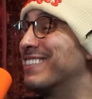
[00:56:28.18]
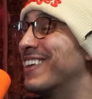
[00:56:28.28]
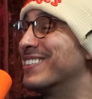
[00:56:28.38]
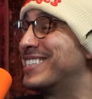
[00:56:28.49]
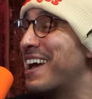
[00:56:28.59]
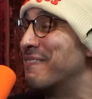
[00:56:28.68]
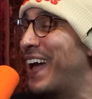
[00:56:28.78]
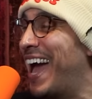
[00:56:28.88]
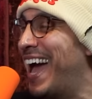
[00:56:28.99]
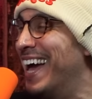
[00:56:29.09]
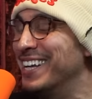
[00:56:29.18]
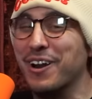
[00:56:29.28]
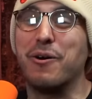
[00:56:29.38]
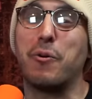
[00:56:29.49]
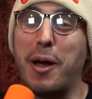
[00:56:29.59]
ethno state
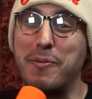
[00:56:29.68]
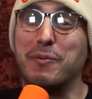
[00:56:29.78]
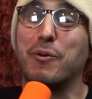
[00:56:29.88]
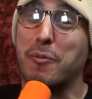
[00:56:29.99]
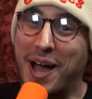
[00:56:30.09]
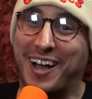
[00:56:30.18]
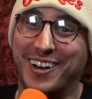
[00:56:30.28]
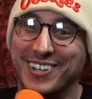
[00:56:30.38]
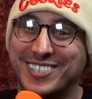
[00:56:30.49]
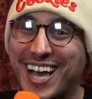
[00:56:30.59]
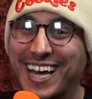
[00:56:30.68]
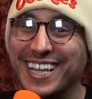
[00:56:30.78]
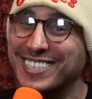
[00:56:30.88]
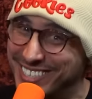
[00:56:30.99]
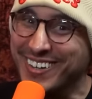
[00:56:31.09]
fan. You know what, white people, we're back on your
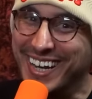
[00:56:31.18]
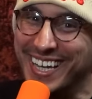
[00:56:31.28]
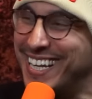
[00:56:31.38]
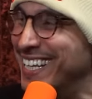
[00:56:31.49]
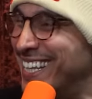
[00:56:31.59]
side. Let's do it.